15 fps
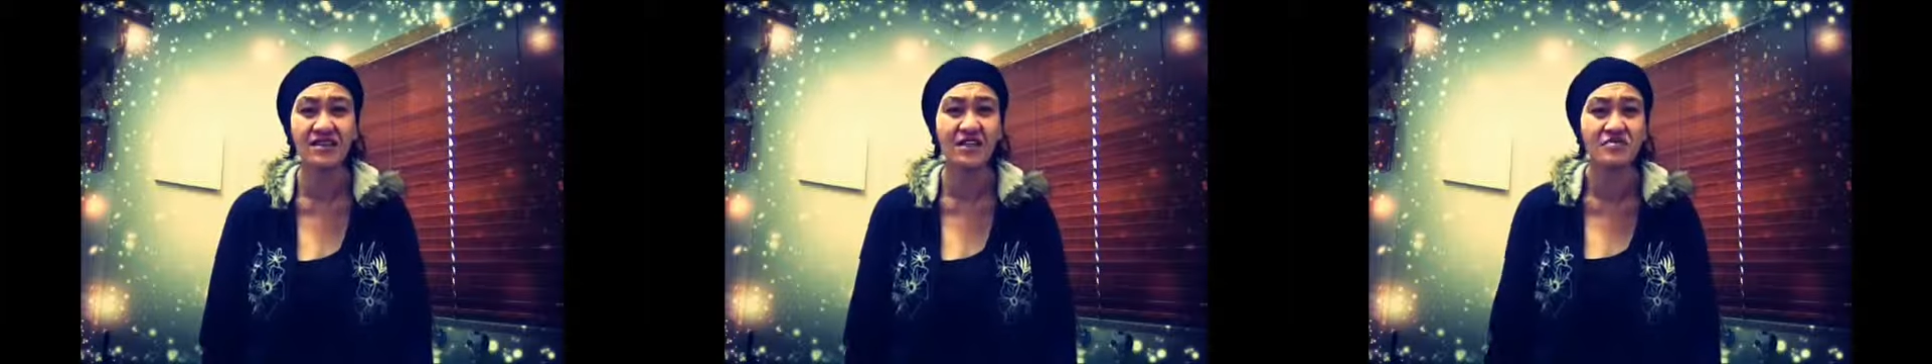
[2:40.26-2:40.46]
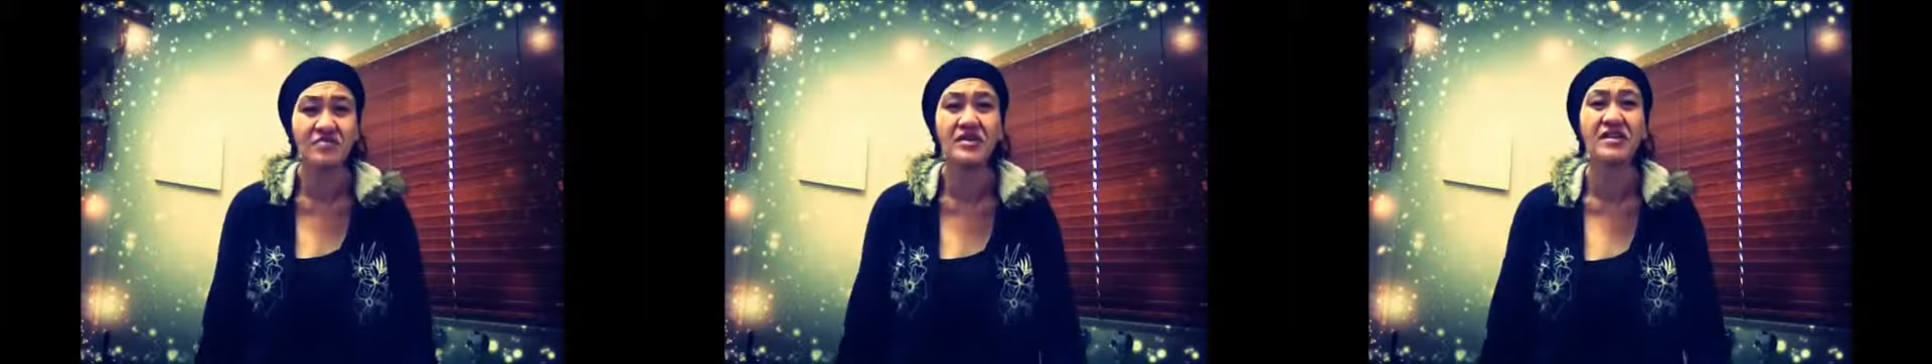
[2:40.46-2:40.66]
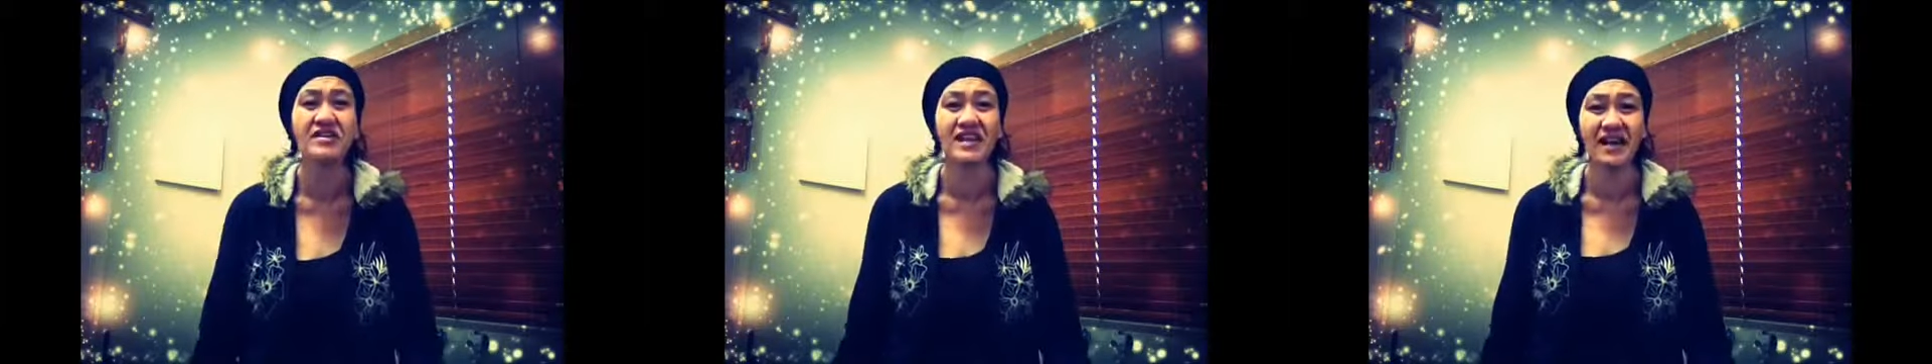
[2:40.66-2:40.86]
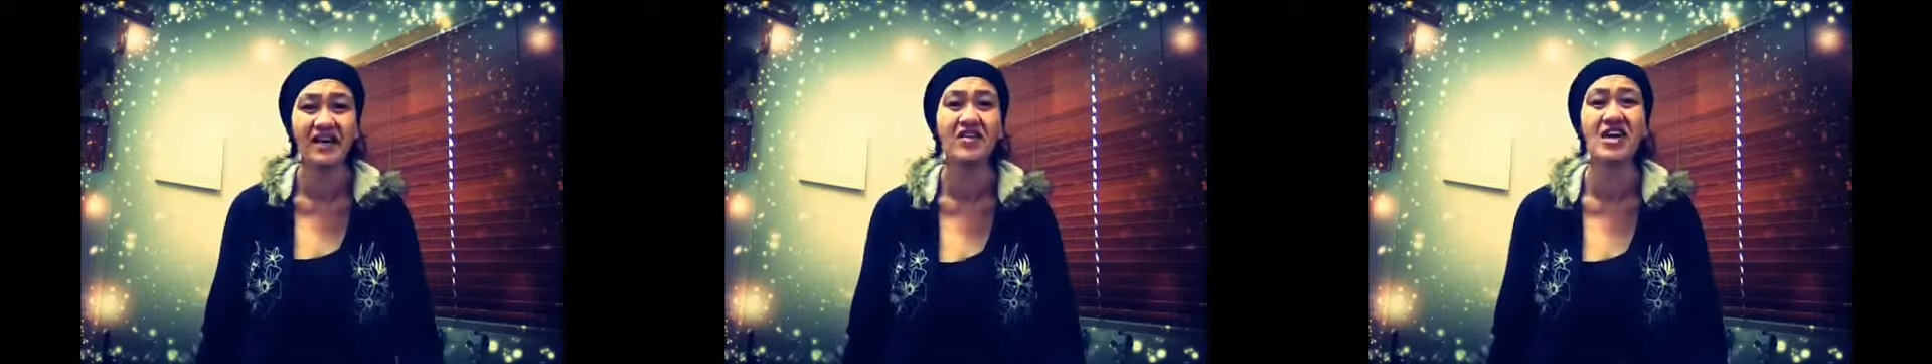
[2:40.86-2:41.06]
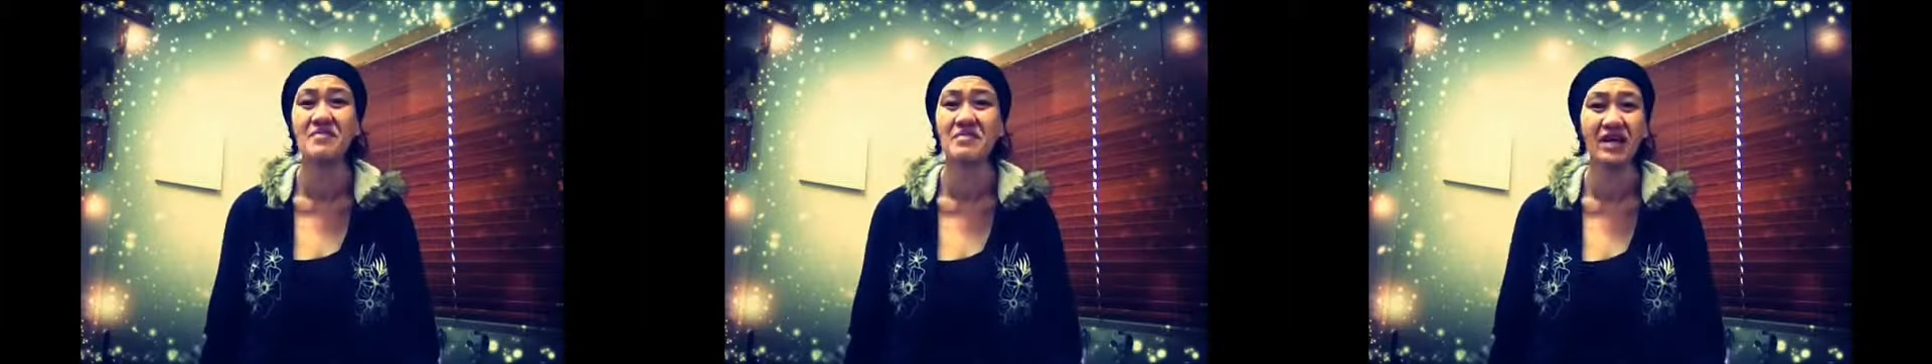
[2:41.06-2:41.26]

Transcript: don't bring that crap